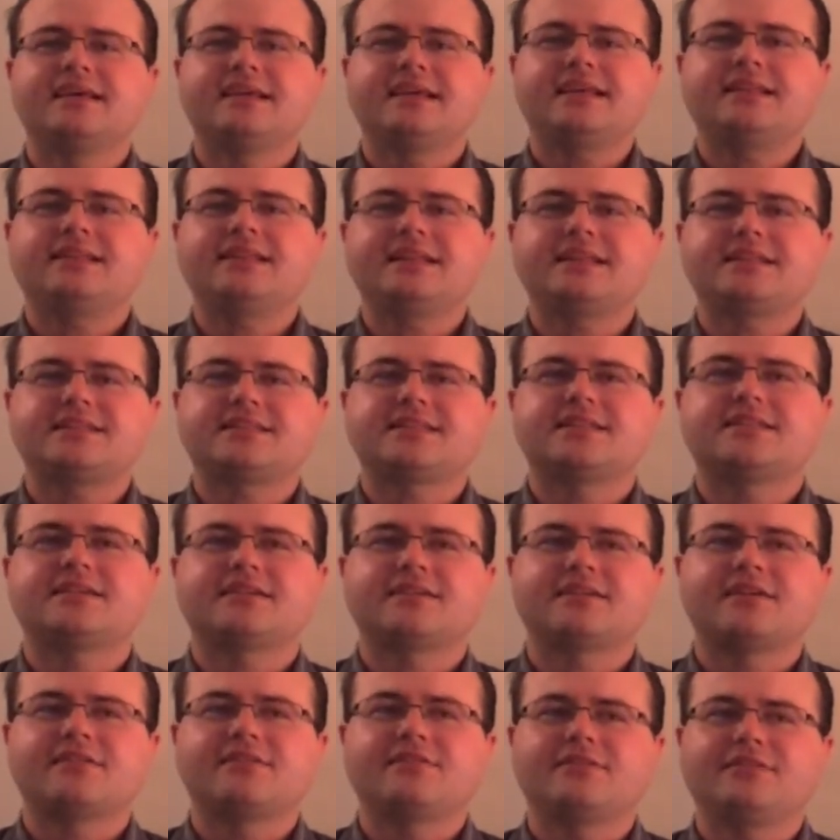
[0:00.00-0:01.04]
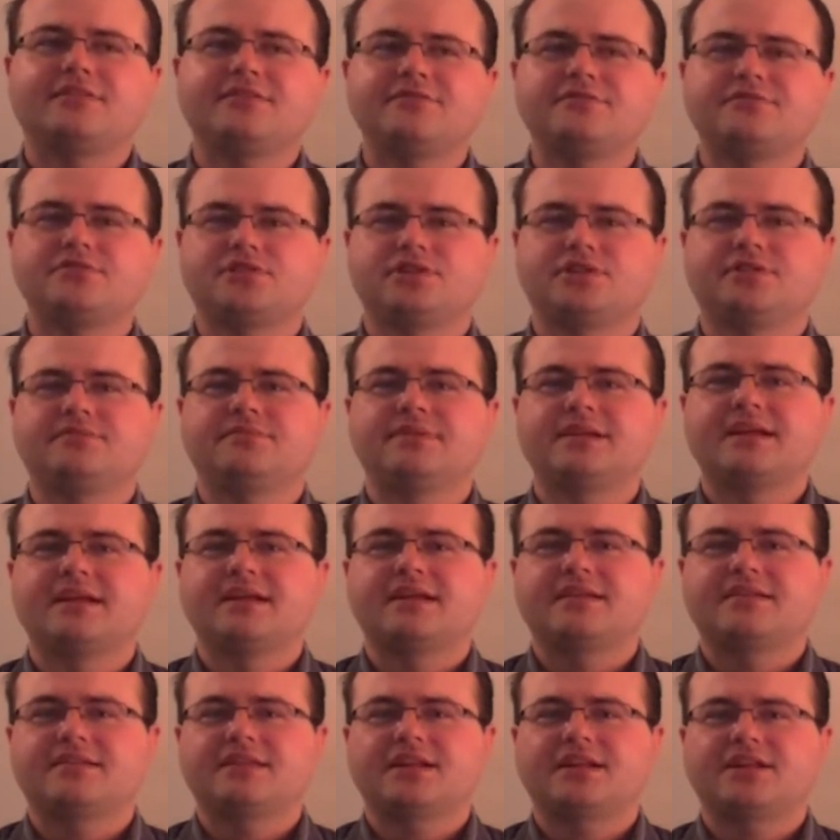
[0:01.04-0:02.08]
It leads to the conclusion
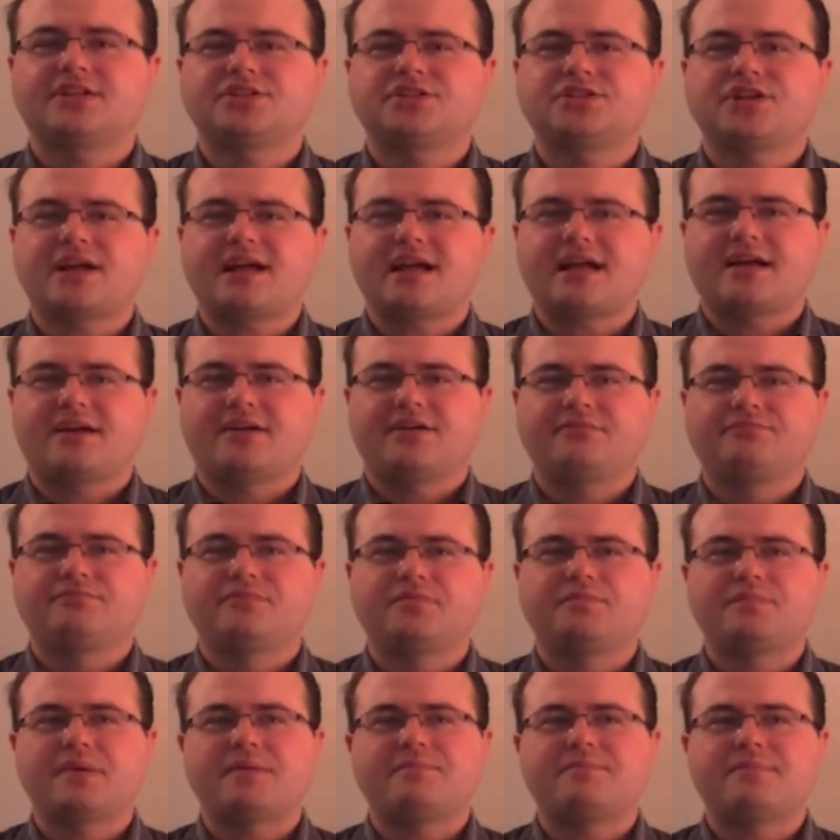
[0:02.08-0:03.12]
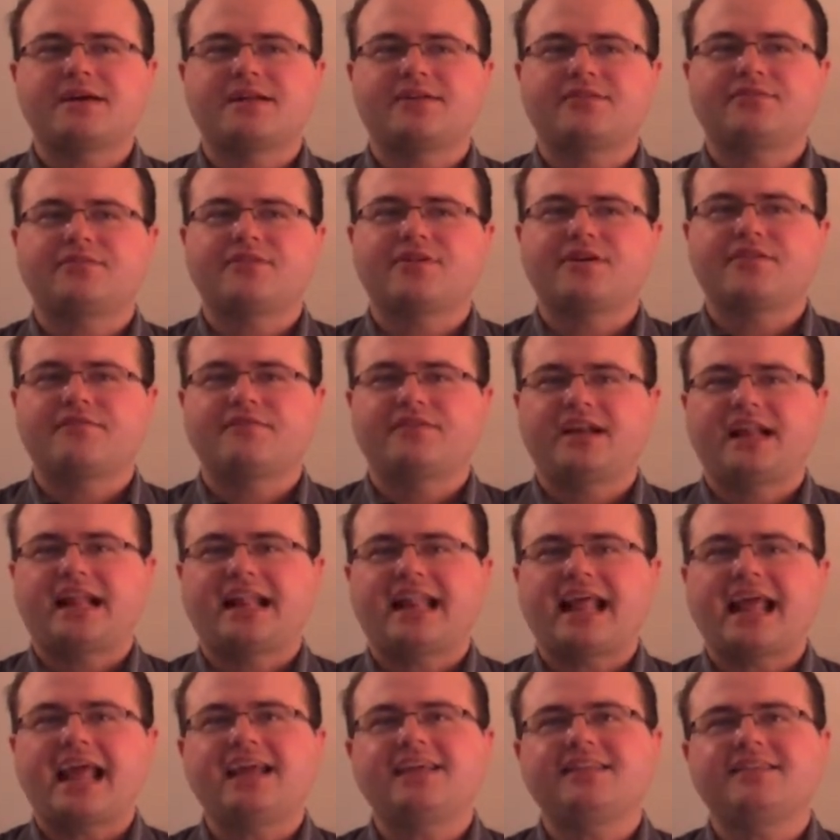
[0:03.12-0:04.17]
that a child would be better off in
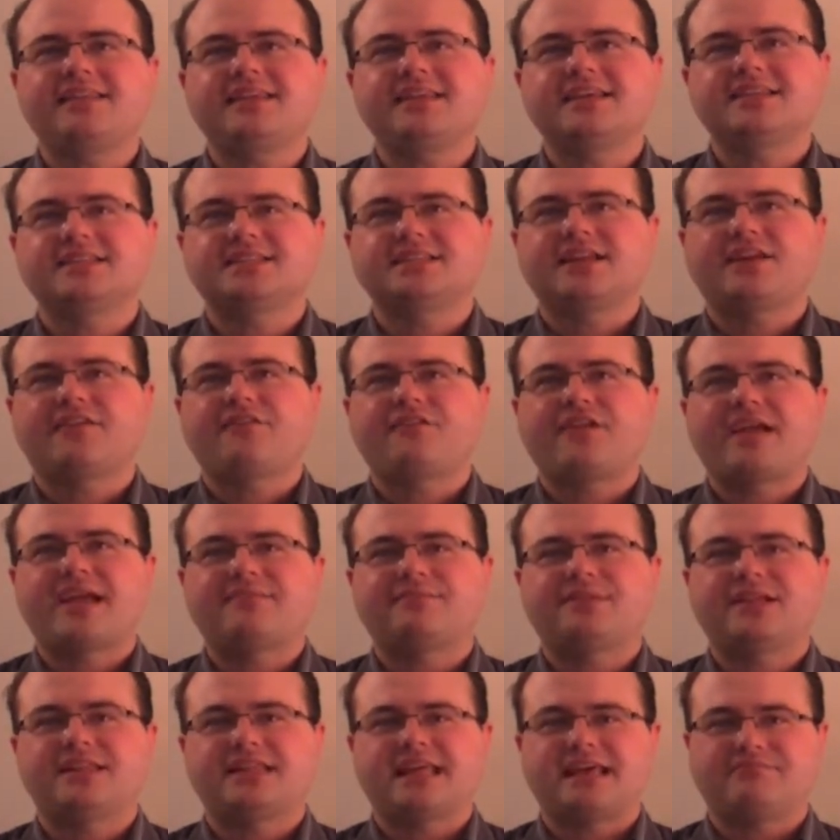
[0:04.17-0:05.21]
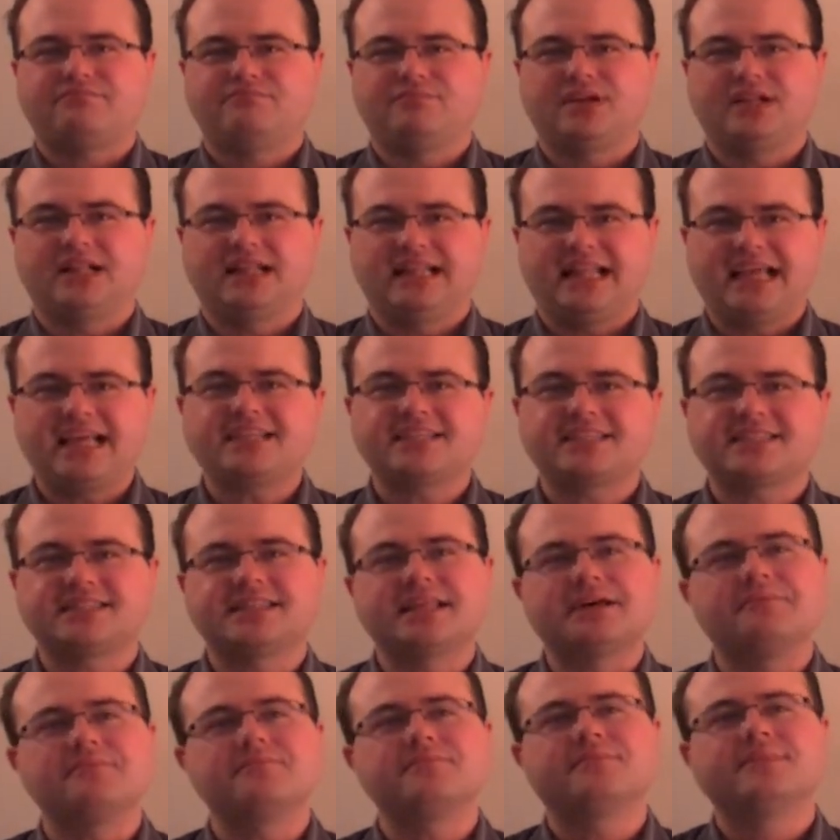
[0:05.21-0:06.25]
an atheistic family that molests
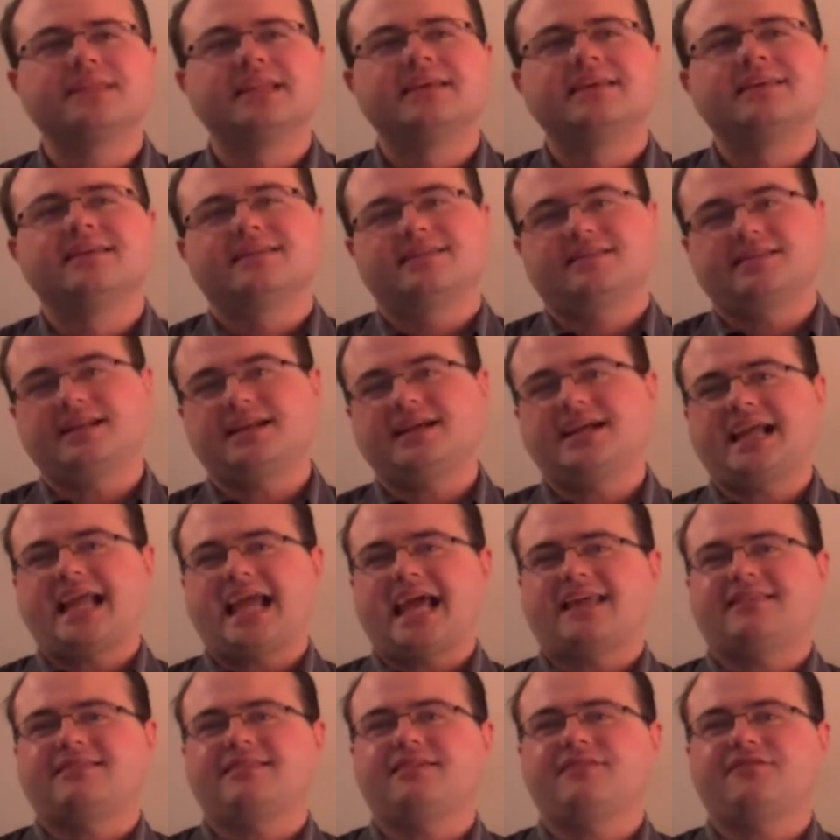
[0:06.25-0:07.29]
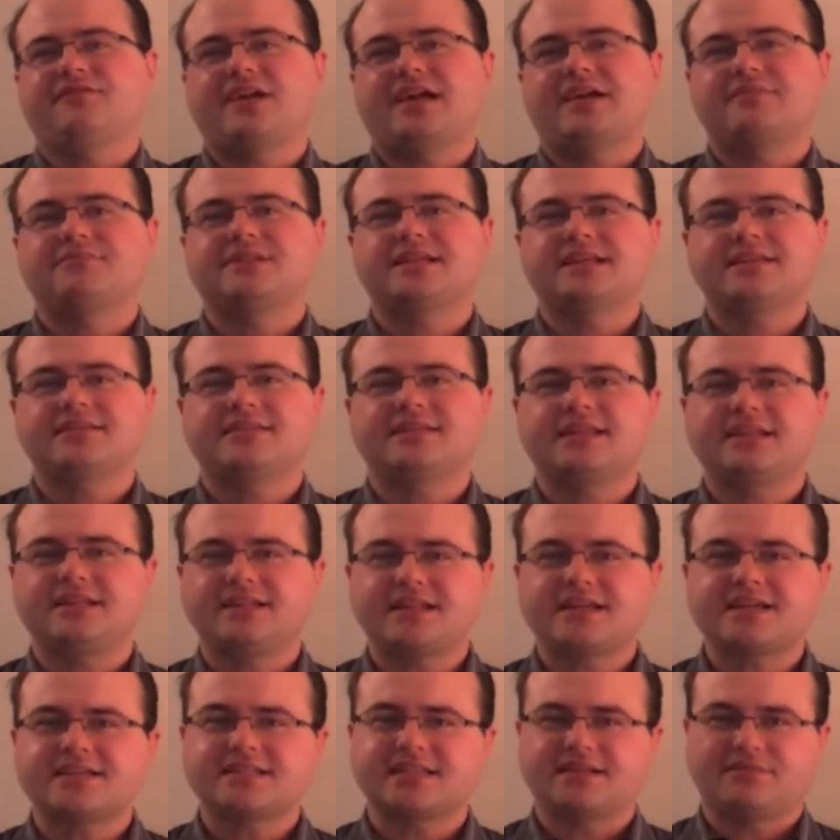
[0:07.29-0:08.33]
them than a Catholic family that
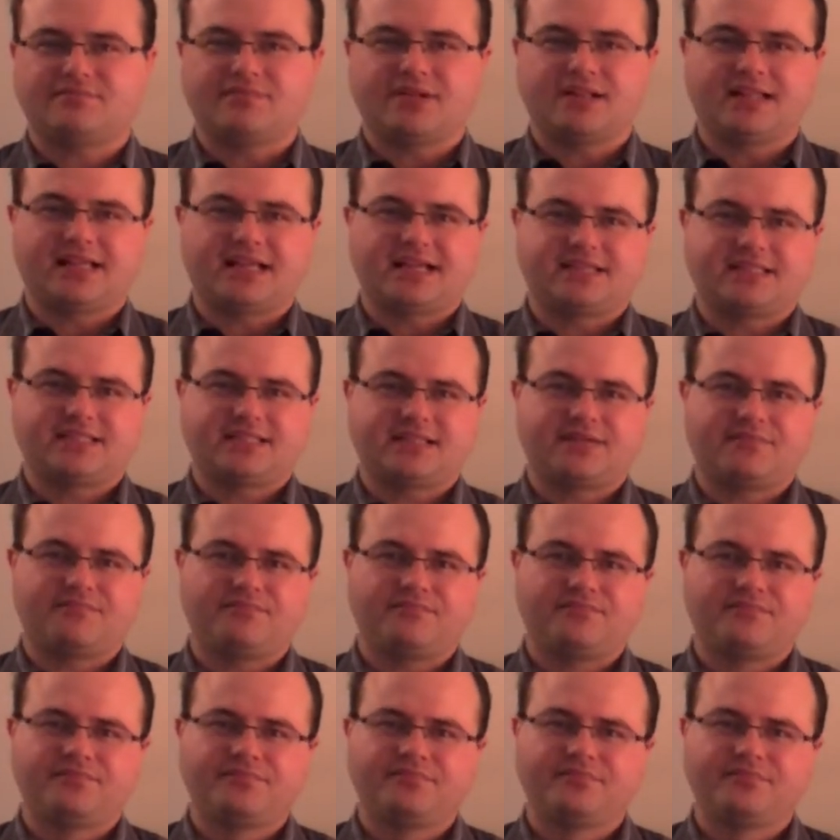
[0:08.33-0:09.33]
doesn't molest them.